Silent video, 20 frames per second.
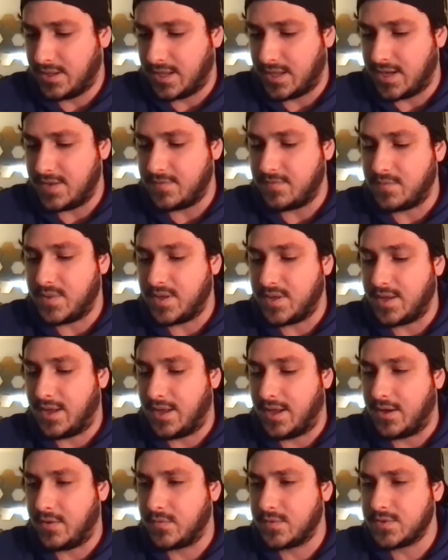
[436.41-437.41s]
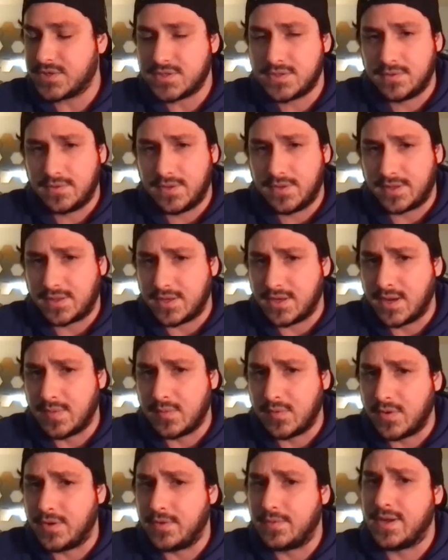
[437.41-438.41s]
and even being out, we're still like the
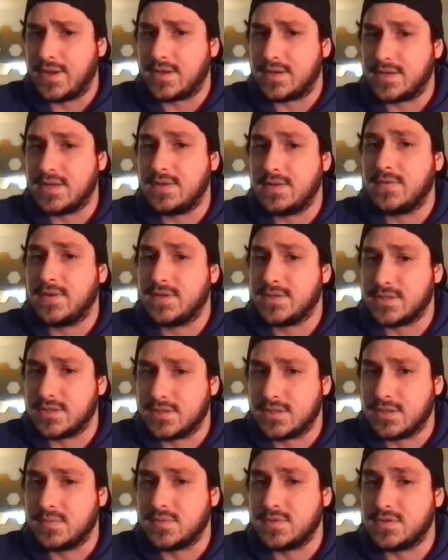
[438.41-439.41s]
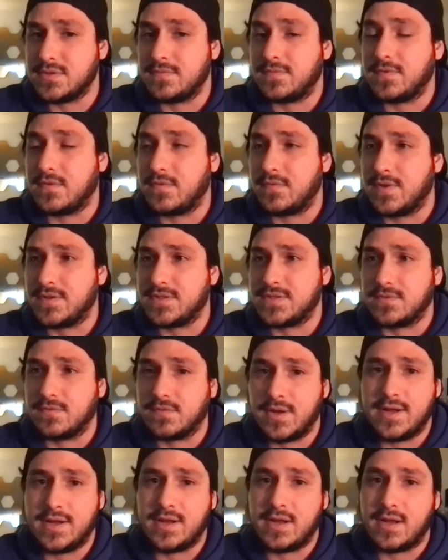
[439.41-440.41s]
number 1 ranked defense in terms of defensive
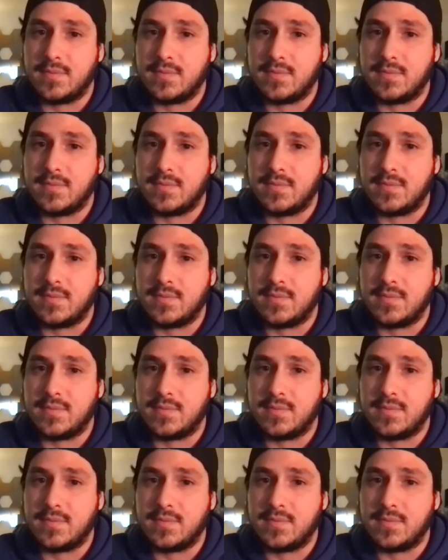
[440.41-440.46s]
rating,